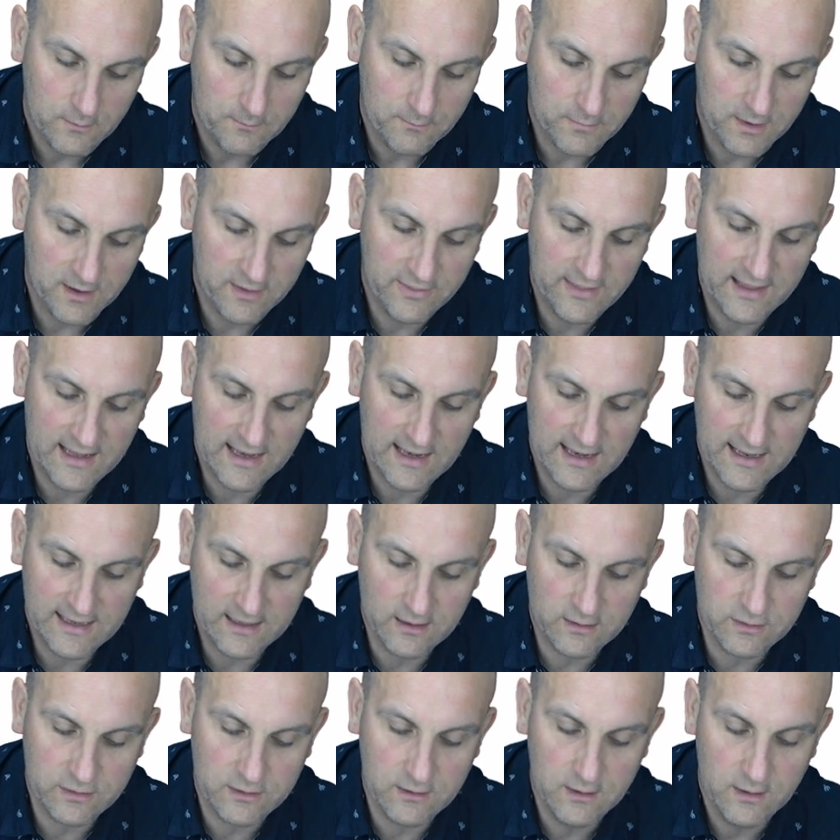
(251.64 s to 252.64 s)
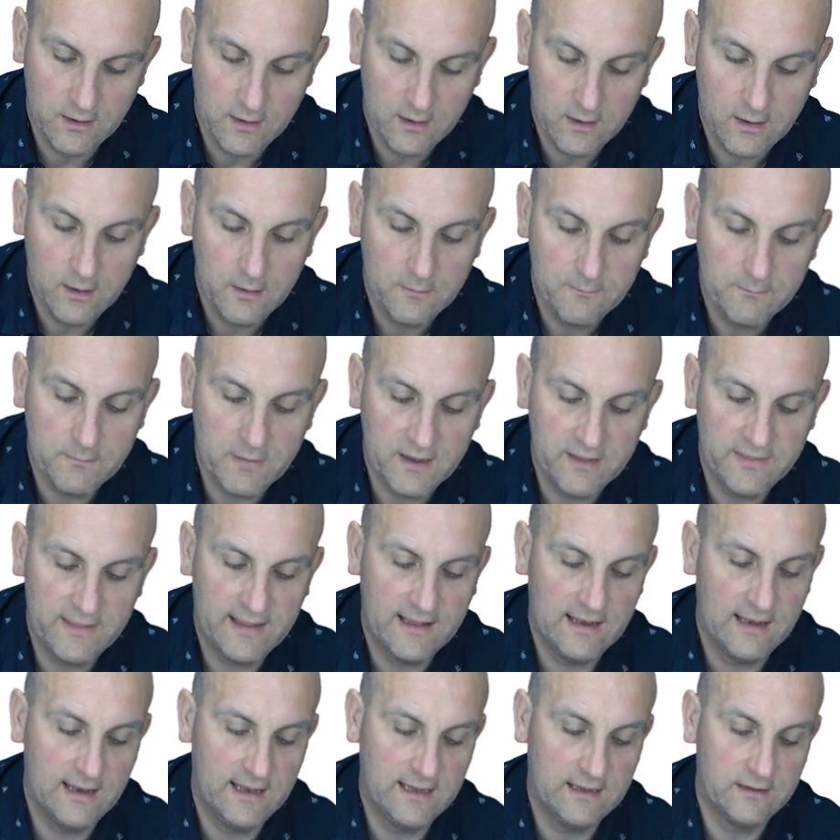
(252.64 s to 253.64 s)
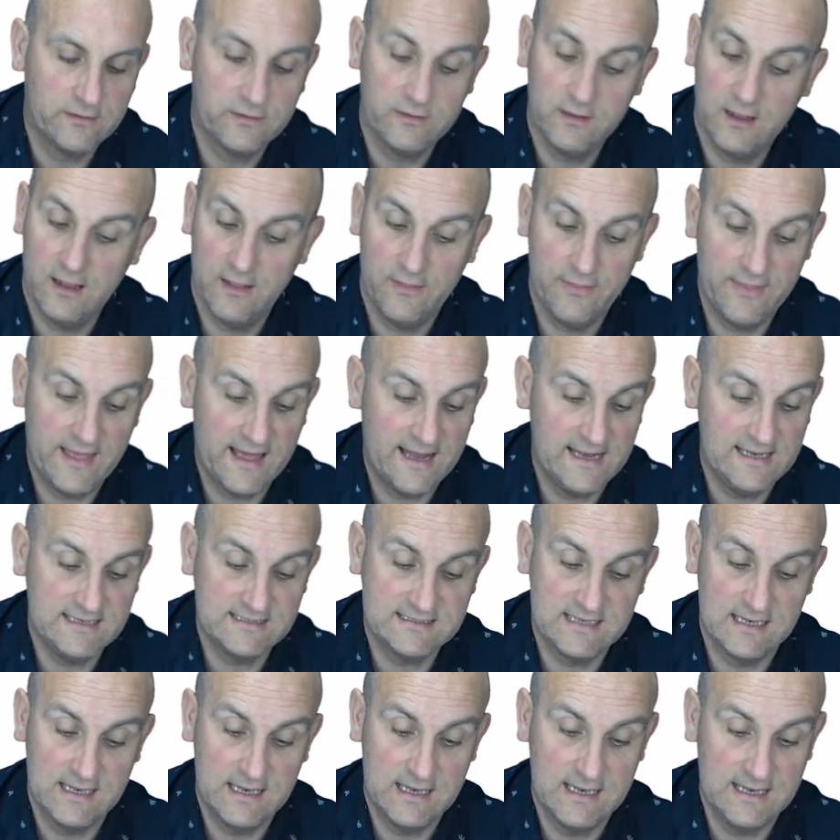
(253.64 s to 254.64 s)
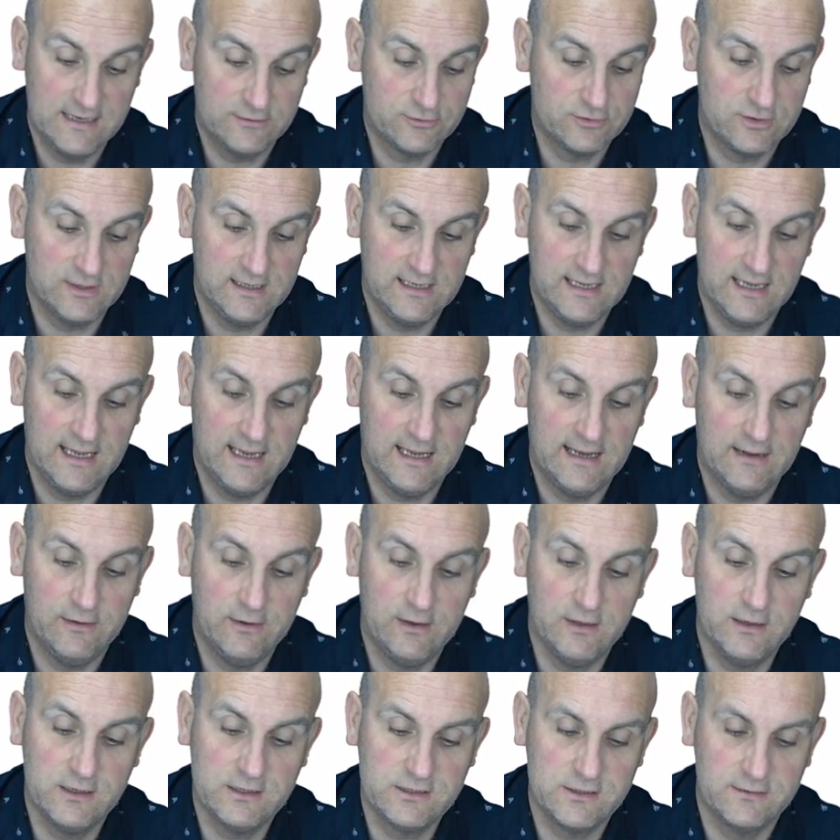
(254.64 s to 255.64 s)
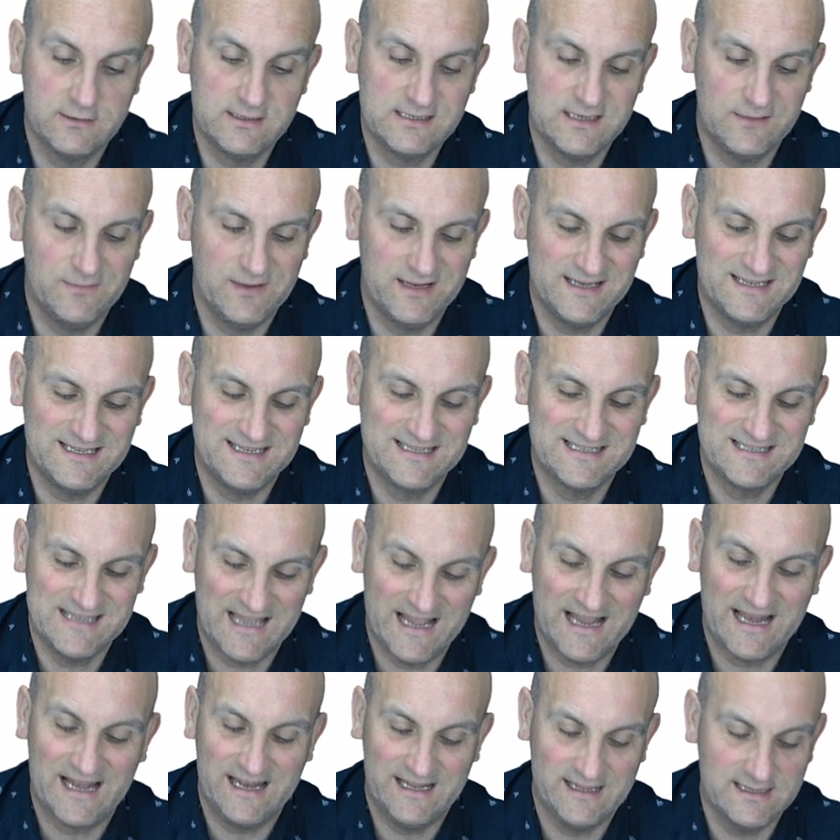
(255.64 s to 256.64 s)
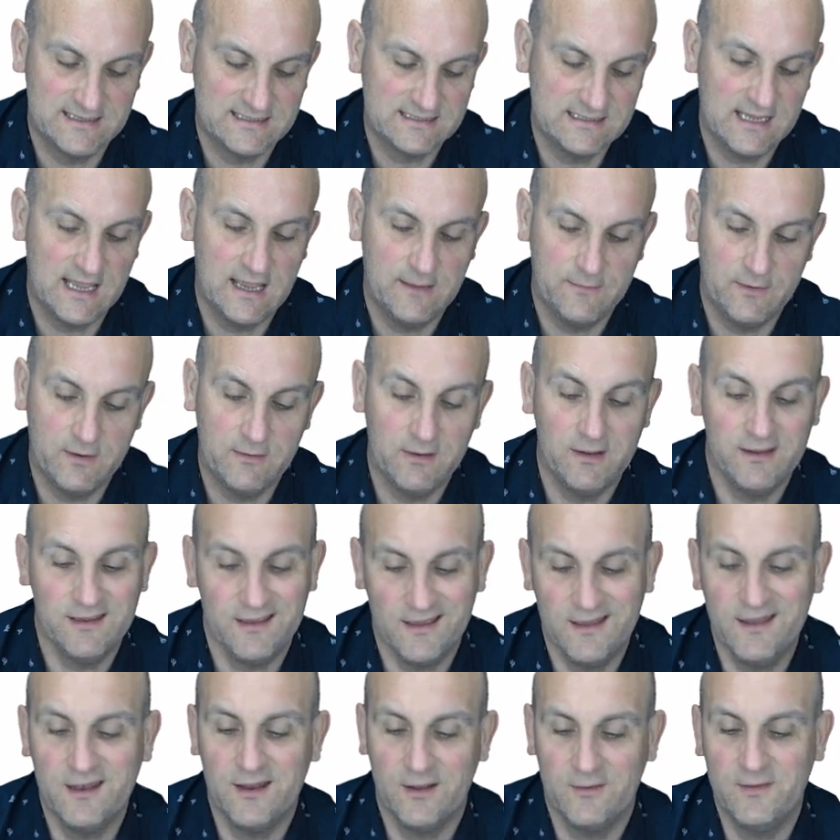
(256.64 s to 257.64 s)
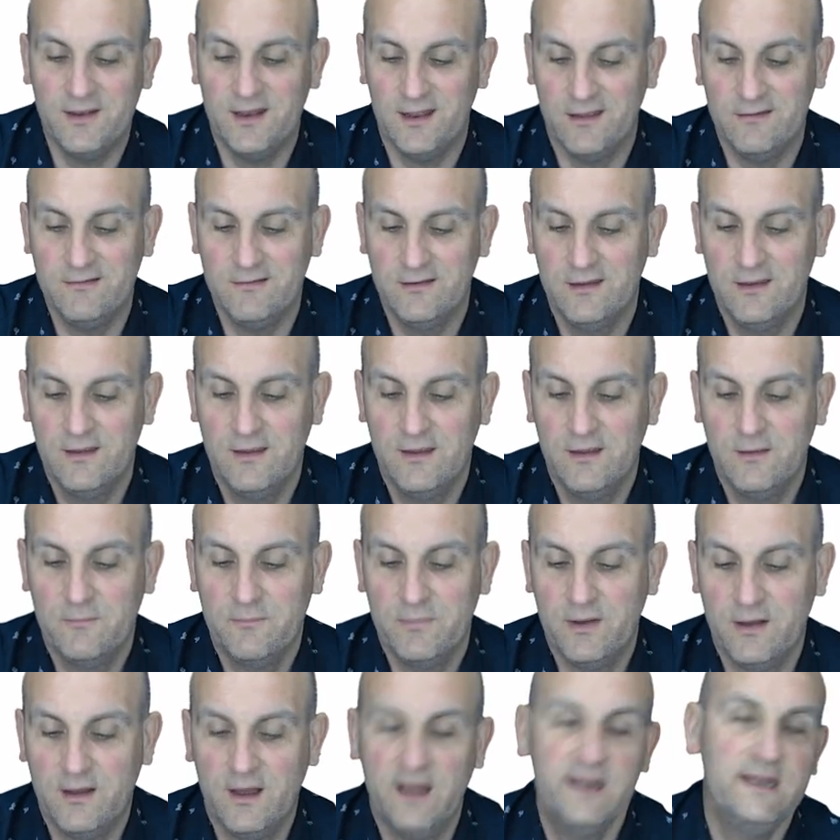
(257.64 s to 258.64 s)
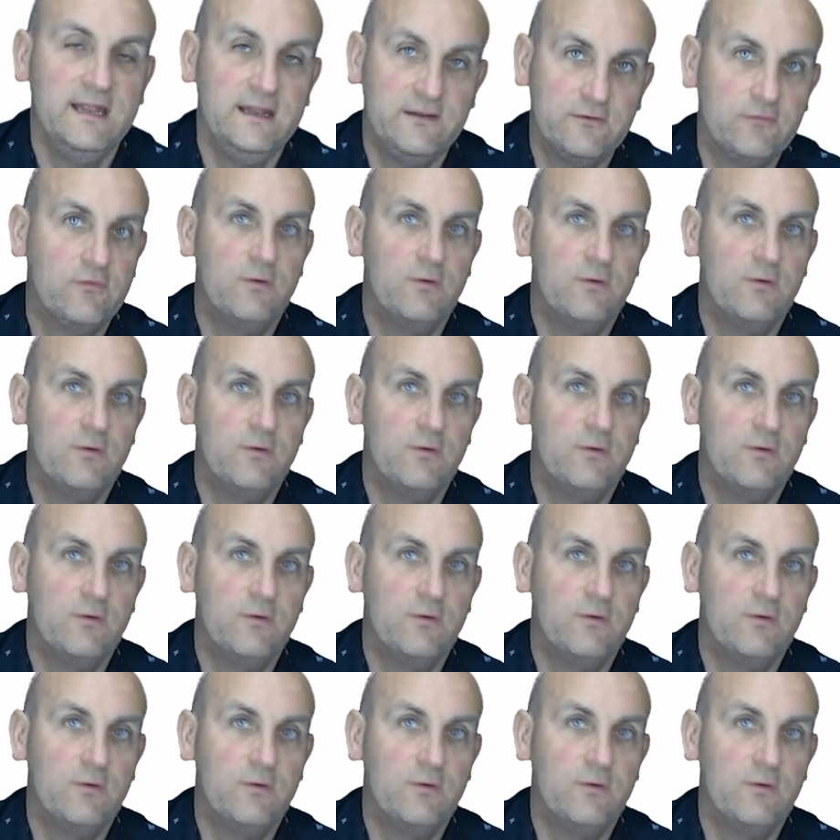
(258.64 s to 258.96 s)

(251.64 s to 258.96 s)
by that length by that length. And that is literally it. Now you're going to try and say, but that's exactly the same. And I'm like, yeah, no, I know. But I need to